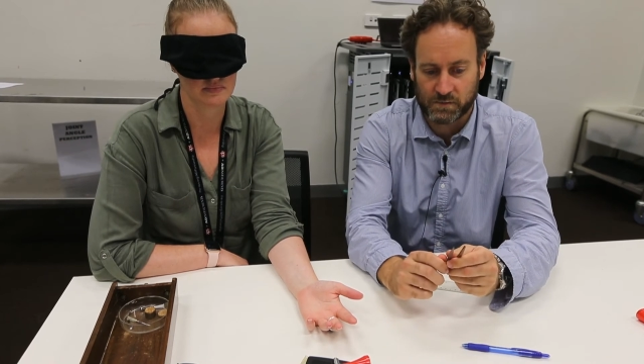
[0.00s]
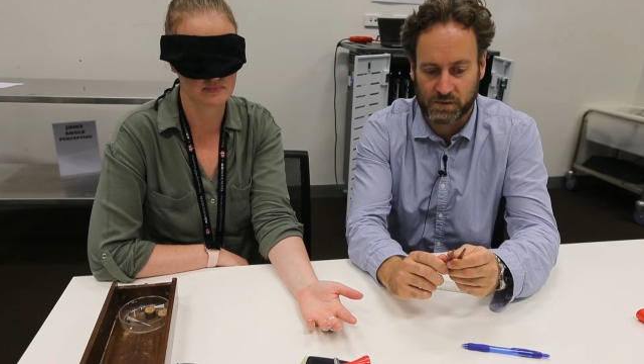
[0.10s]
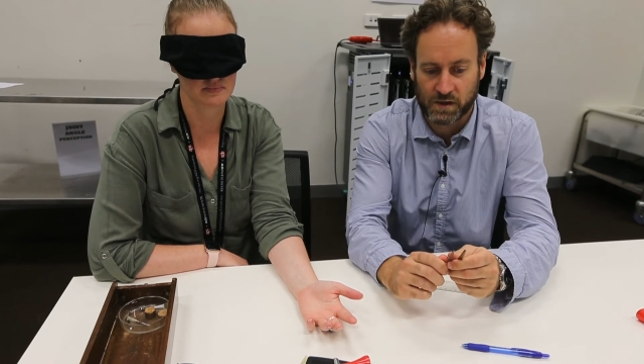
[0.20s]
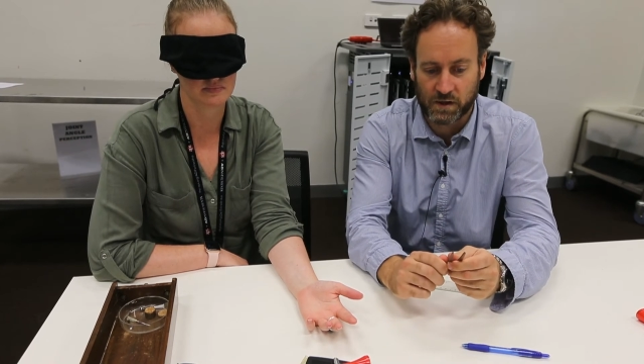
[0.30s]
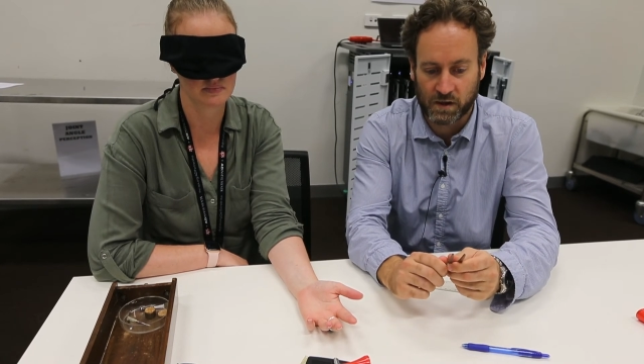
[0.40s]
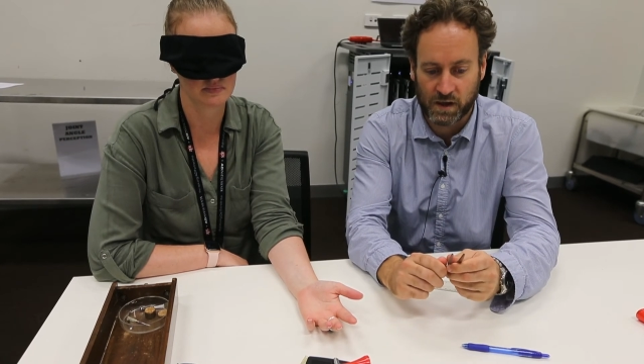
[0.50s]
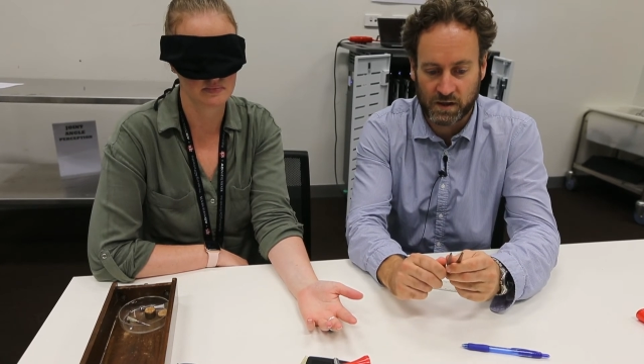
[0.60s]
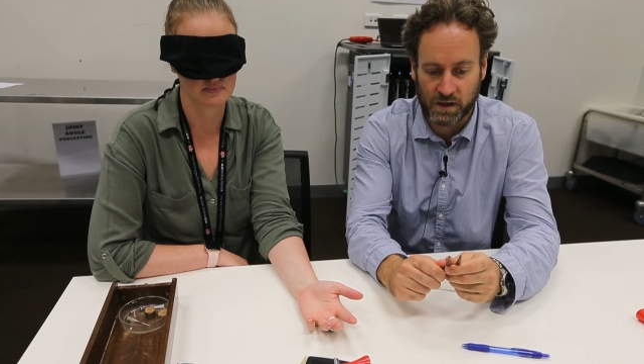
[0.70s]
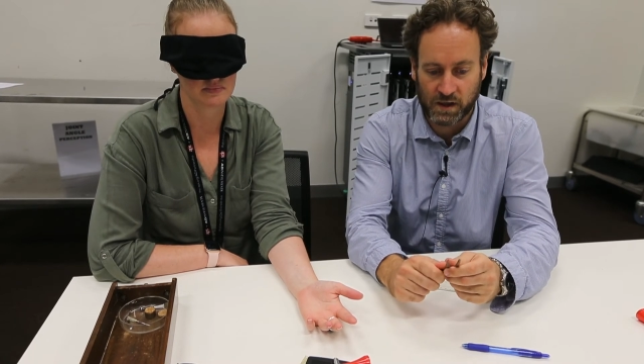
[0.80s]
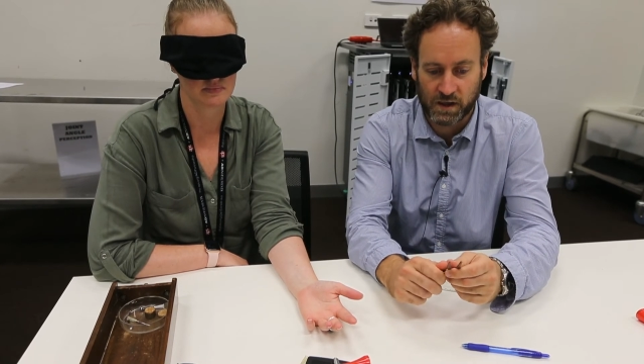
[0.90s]
So the
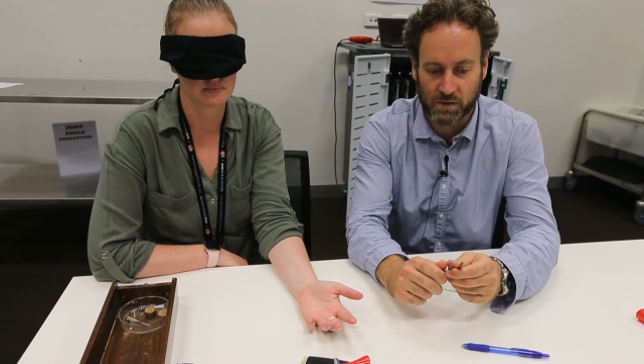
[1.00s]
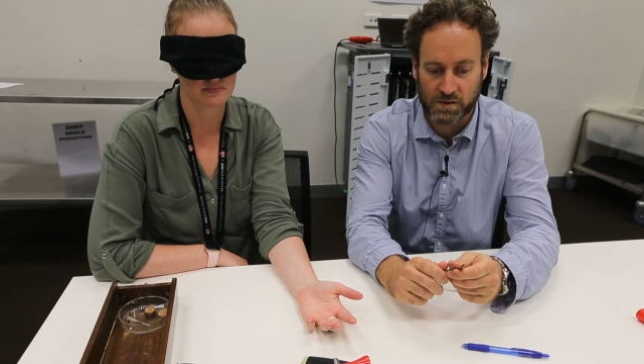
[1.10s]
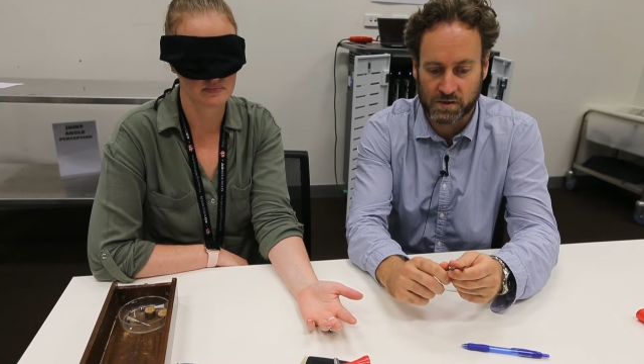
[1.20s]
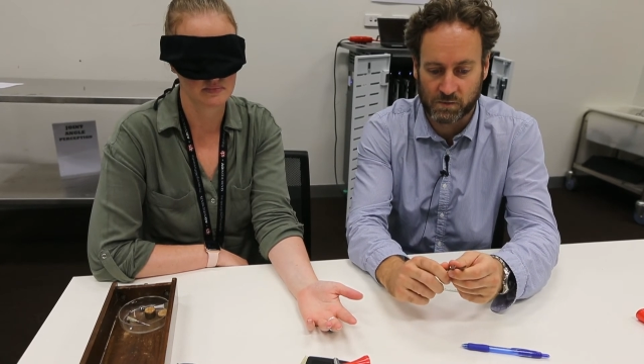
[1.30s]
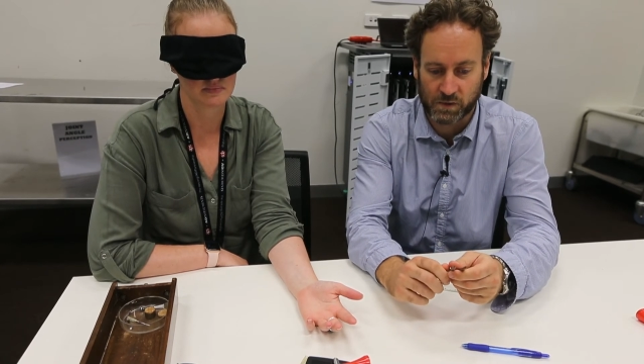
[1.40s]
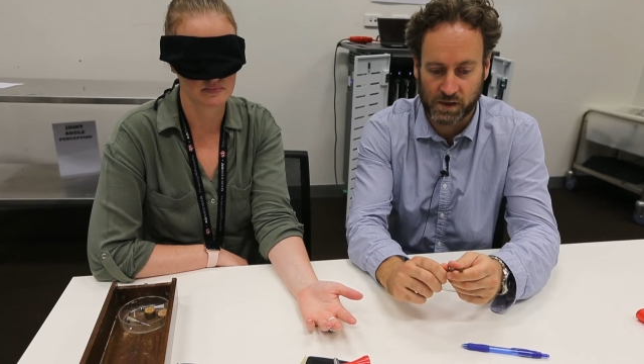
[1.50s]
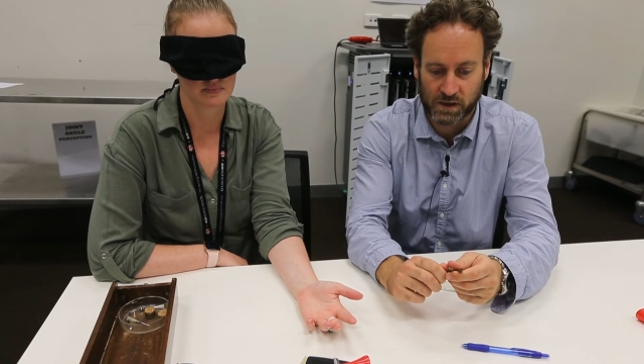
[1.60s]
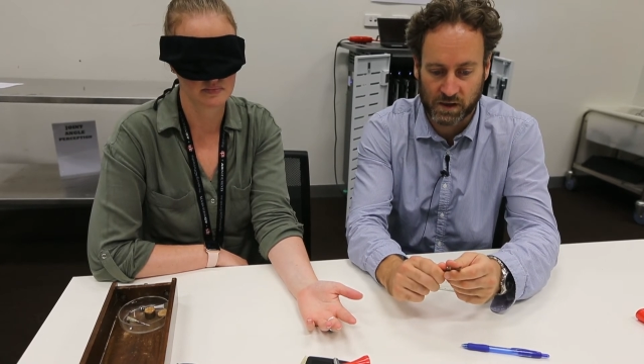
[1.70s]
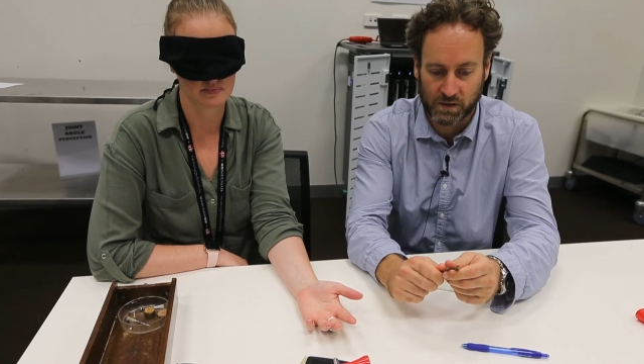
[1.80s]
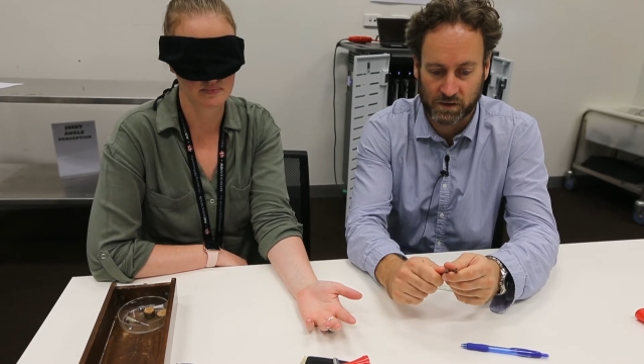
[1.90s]
idea here is that we are
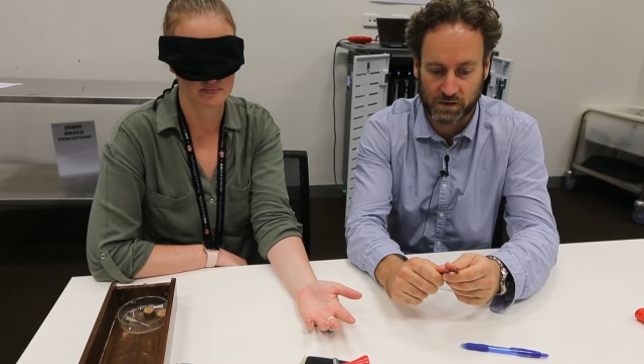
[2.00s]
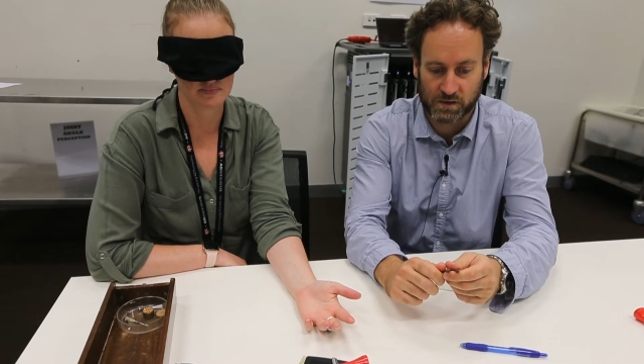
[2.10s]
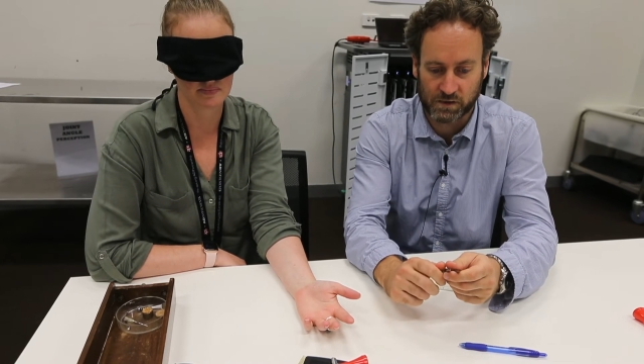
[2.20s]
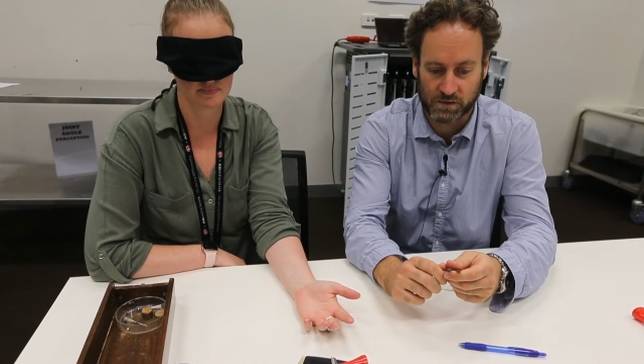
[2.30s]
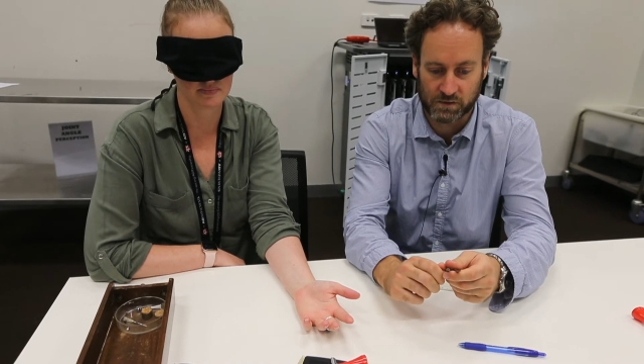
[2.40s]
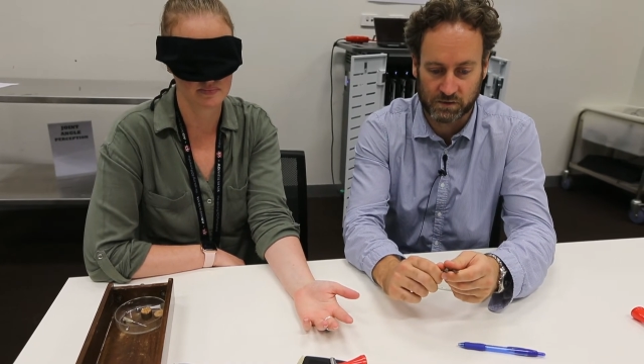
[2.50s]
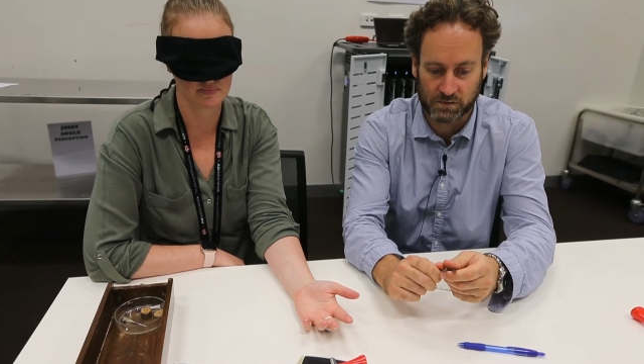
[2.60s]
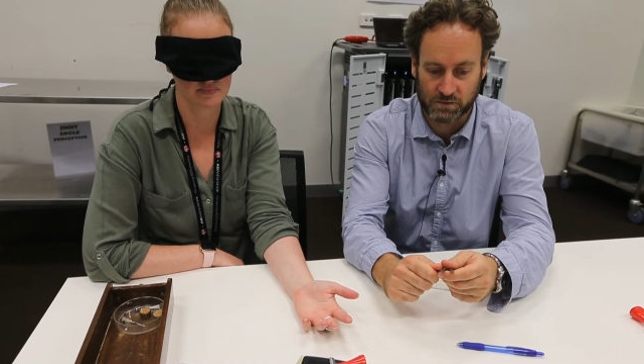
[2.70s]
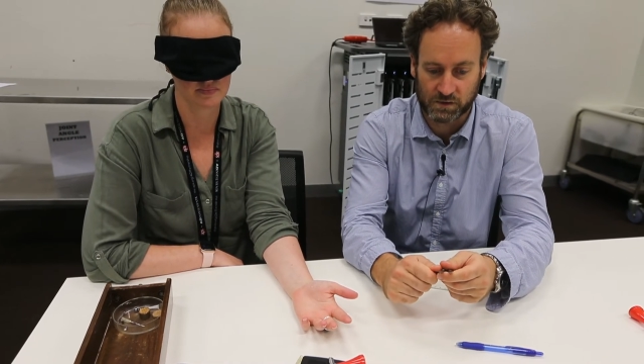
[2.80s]
going to